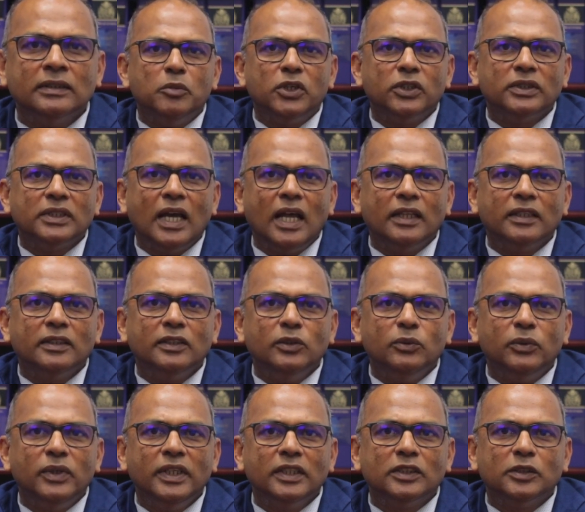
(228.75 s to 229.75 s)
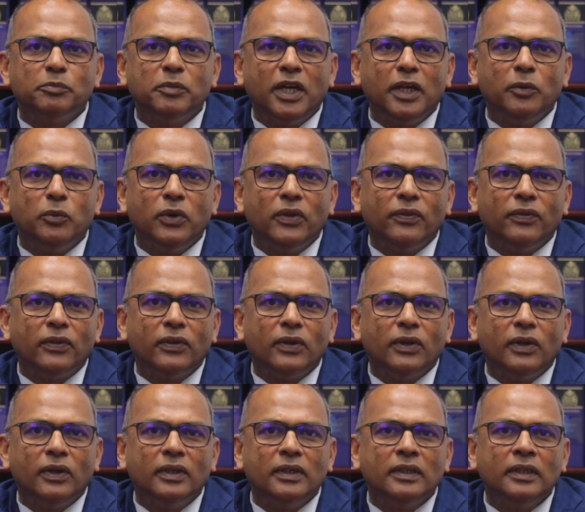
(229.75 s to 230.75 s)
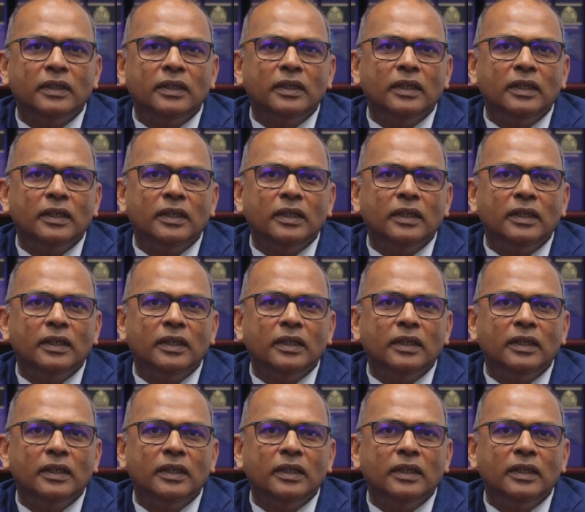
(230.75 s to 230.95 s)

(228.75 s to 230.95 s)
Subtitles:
mortality rates by one-third